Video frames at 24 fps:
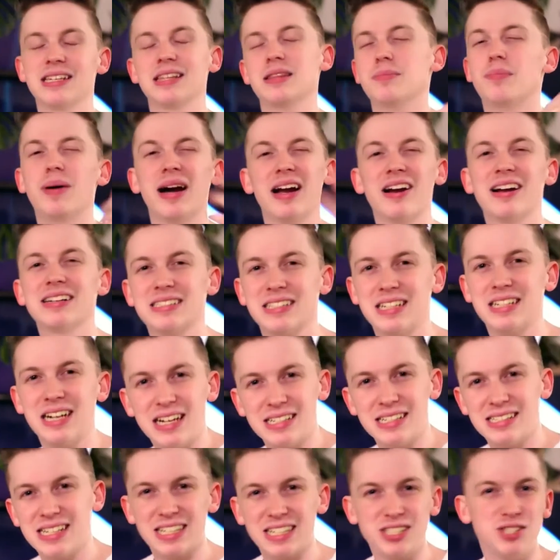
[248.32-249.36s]
I said, the buyer has to
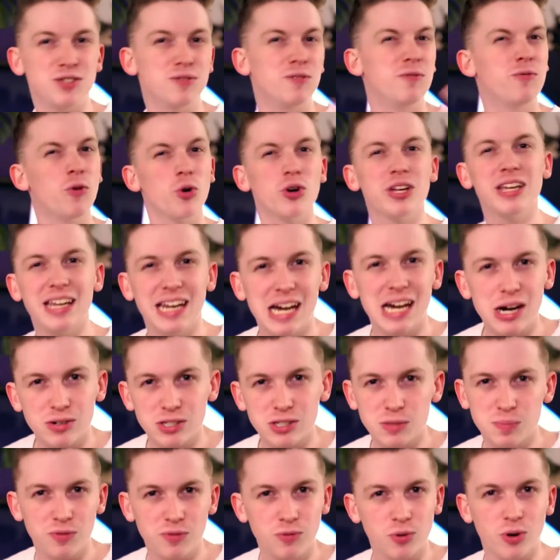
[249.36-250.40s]
contact you 48
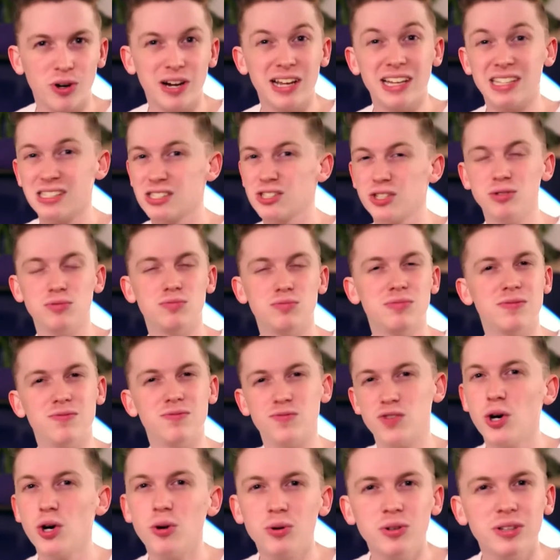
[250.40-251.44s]
hours beforehand, so you
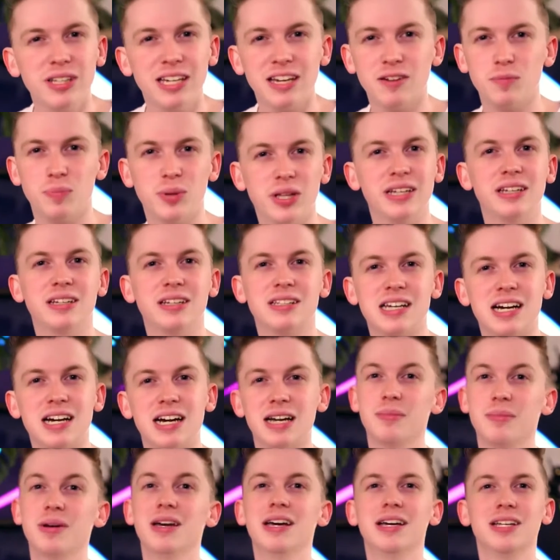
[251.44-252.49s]
totally have plenty of
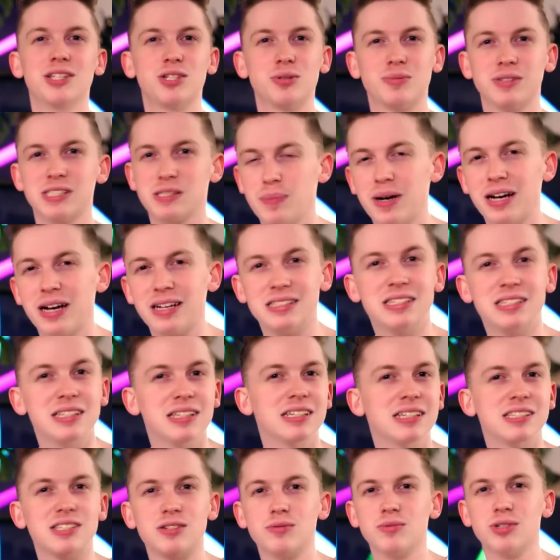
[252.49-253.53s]
time to respond to
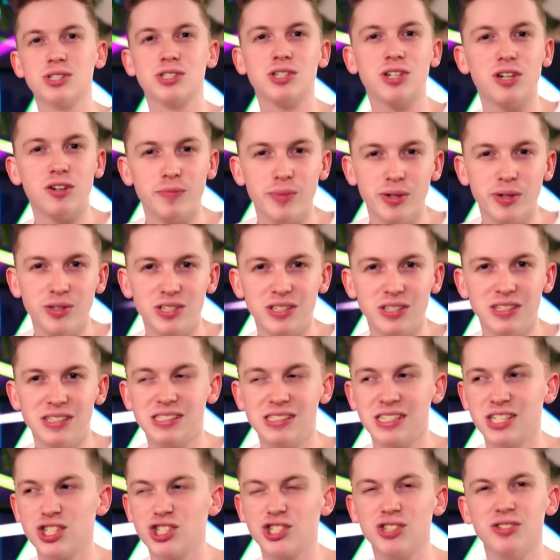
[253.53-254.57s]
this and resolve most of
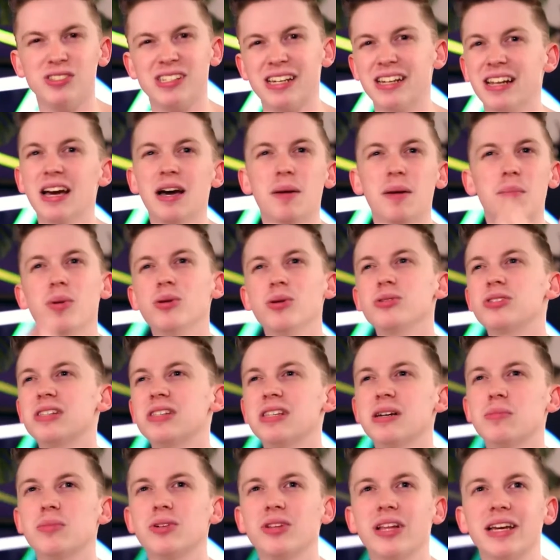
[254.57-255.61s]
these issues. And most
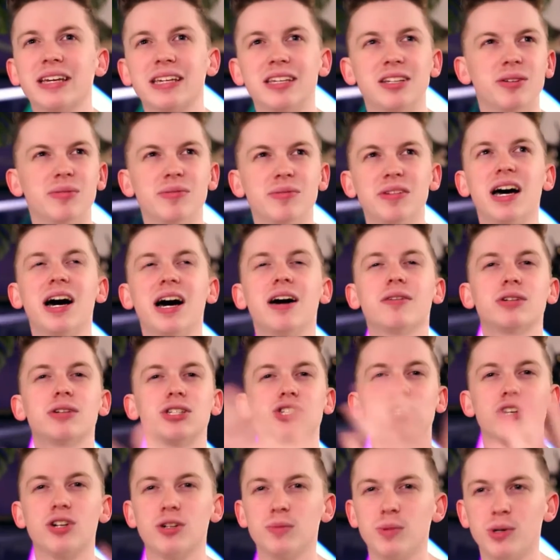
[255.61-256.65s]
of them are
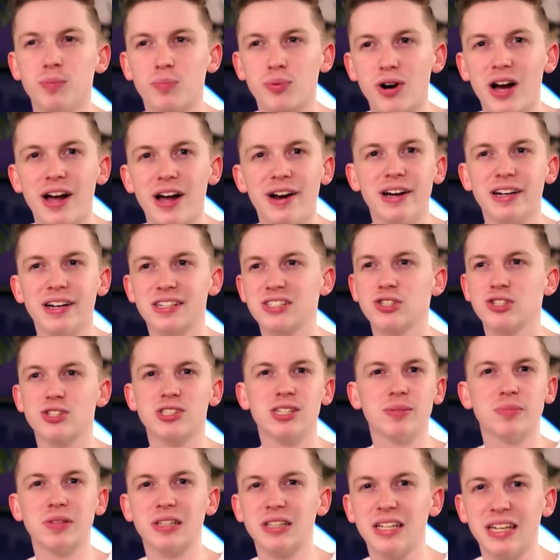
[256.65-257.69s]
non-returnable products or
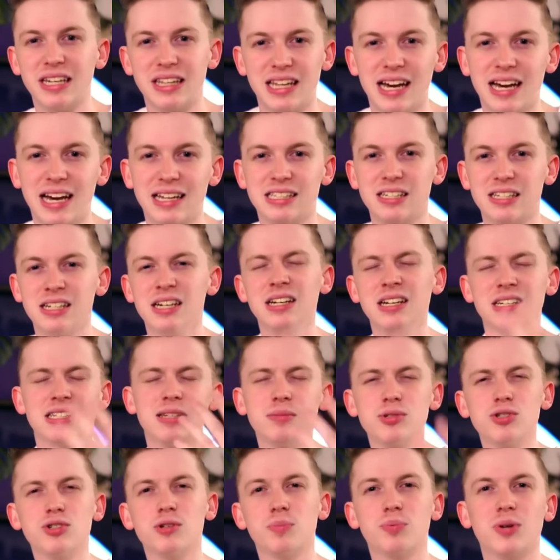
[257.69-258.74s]
something like that. So
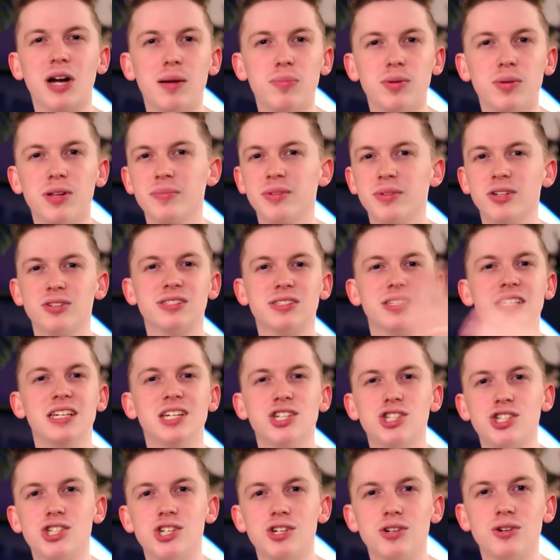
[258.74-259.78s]
some sort of problem, there's an
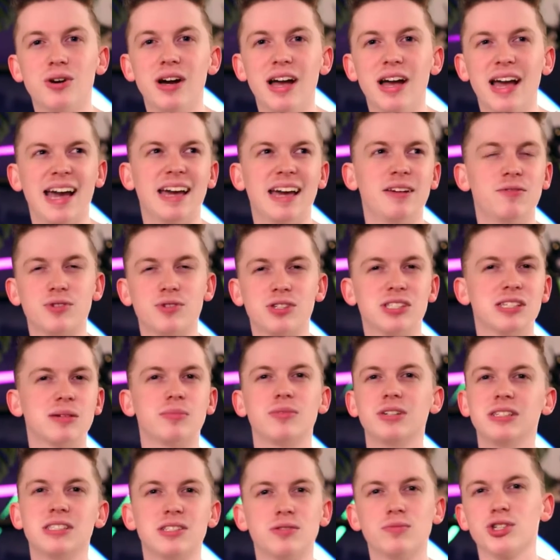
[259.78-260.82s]
issue, and for
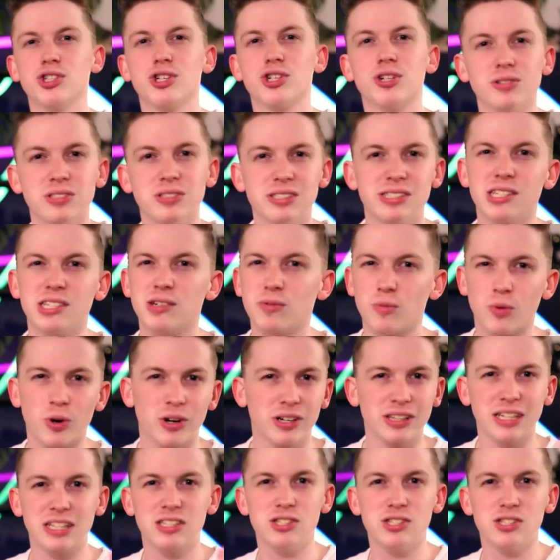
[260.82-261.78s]
some reason returns didn't work.